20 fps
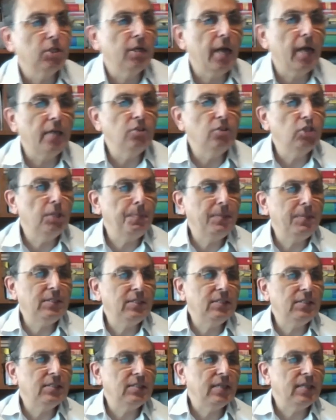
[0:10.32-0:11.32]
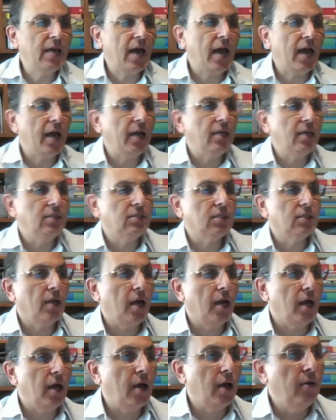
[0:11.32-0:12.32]
and GPCCI's,
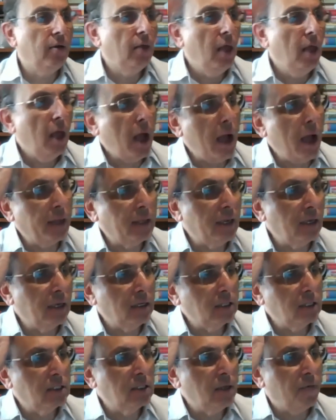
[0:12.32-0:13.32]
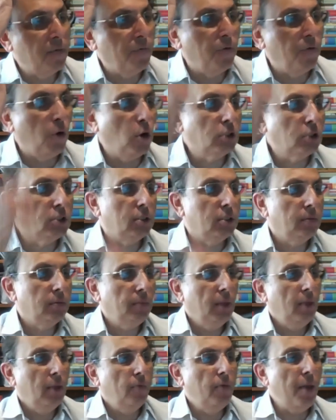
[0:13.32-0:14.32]
uh, I think this is the fourth
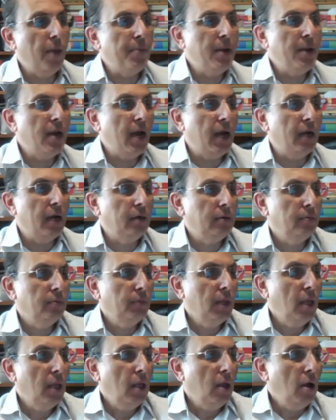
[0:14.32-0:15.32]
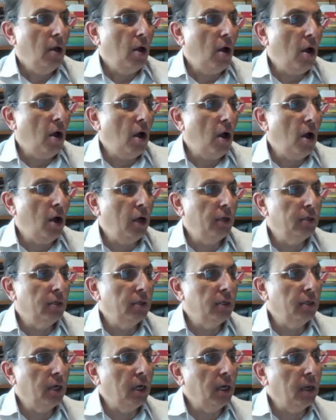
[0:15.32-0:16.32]
webinar on
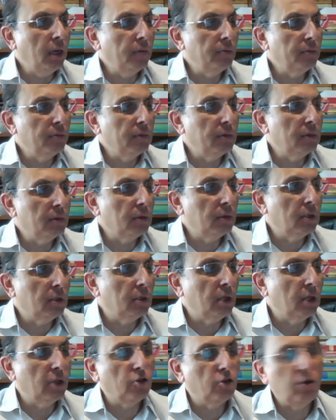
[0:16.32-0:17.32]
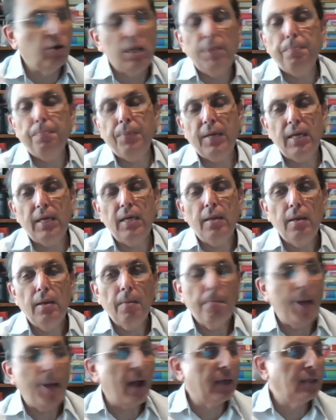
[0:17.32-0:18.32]
uh, the 3P
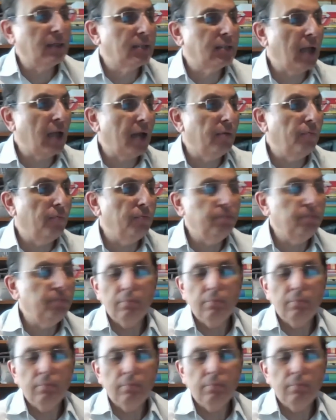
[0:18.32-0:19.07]
Pakistan